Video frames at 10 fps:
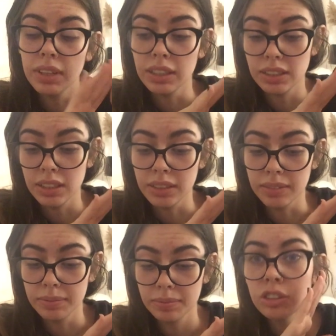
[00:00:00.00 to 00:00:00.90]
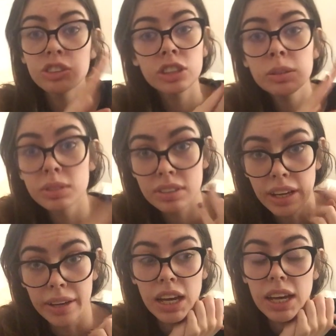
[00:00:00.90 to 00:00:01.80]
19, she was
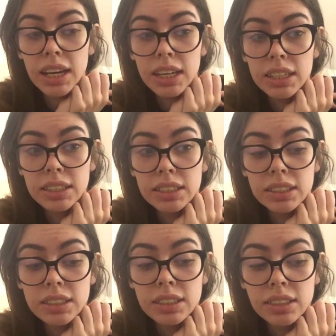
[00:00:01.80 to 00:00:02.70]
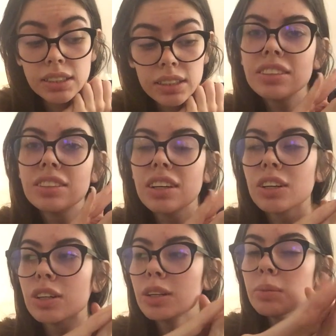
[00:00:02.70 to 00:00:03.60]
gay, and
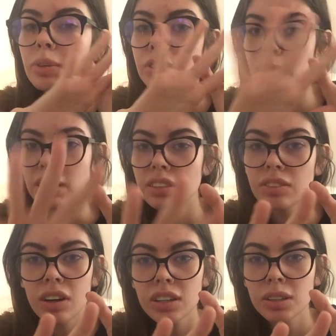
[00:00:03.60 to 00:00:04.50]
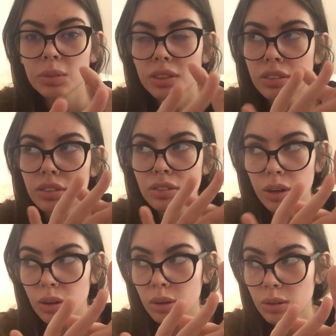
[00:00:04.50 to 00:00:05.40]
her perspective on it was
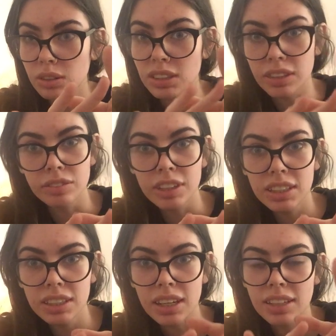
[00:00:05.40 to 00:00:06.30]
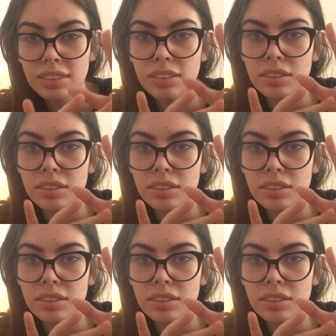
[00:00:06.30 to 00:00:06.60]
so different and